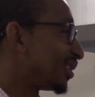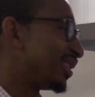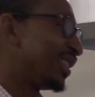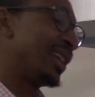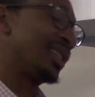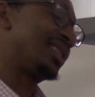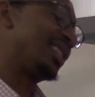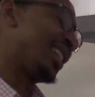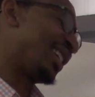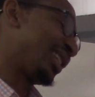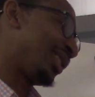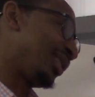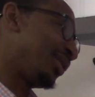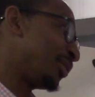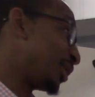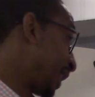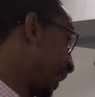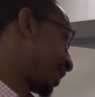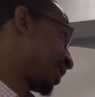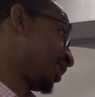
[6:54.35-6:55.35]
That's not
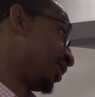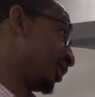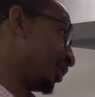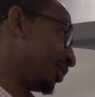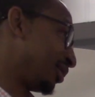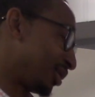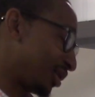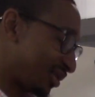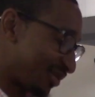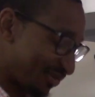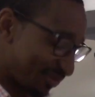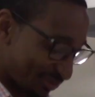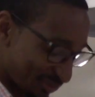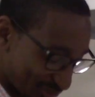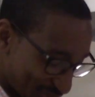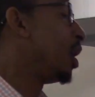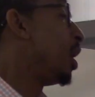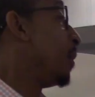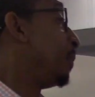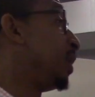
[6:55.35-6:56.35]
it, but that's a good one.
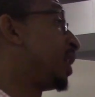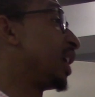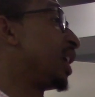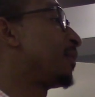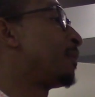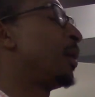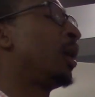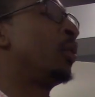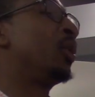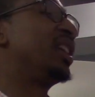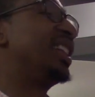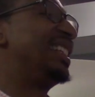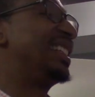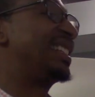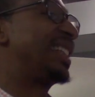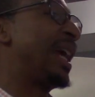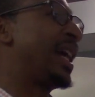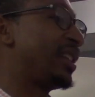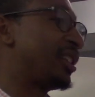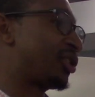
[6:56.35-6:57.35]
But what he
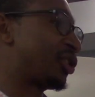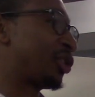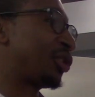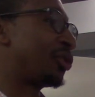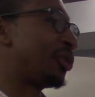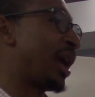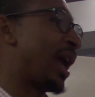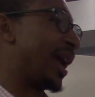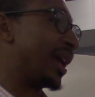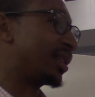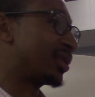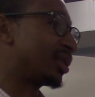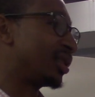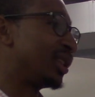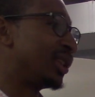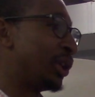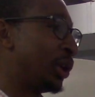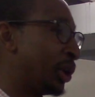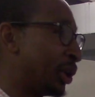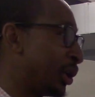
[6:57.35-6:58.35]
said is correct.
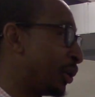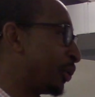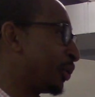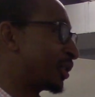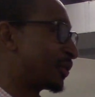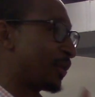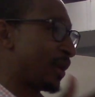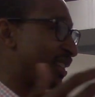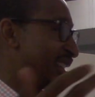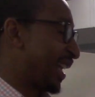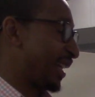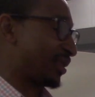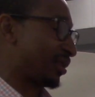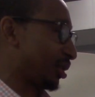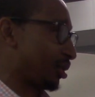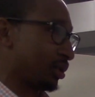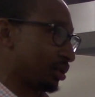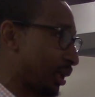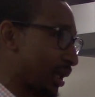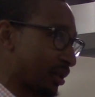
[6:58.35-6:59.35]
Learning
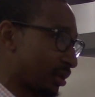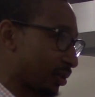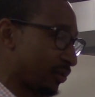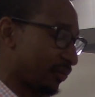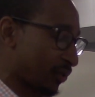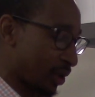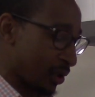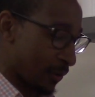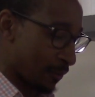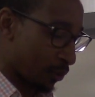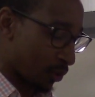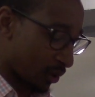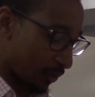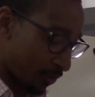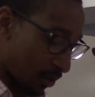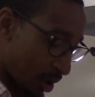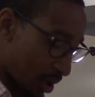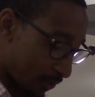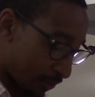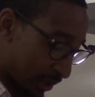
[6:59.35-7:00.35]
responsibility, that's a very
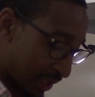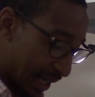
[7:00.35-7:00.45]
important part.